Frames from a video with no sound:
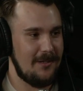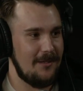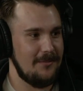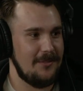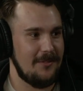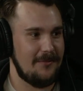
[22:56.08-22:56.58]

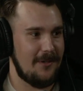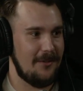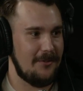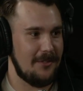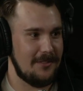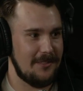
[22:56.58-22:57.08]
comes to the
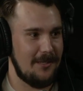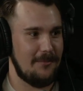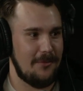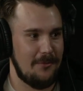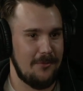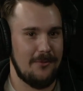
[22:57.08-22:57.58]
Father
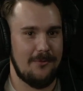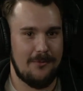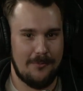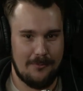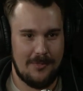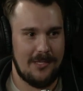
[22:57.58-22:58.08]
except through
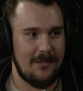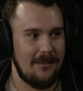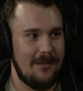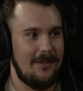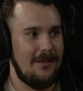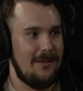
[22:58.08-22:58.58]
me.
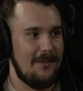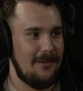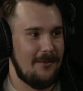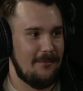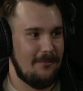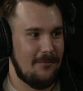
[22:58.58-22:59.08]

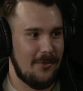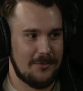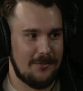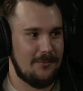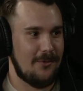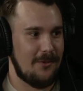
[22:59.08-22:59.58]

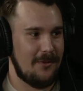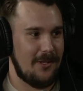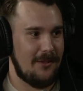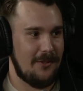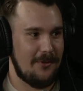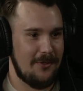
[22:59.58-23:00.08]
Most important
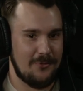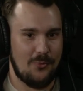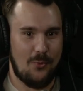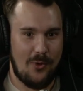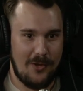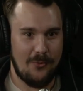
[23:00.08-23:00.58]
thing there is
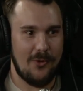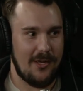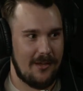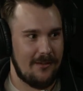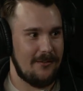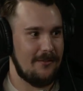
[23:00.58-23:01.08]
one
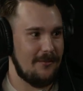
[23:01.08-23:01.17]
way,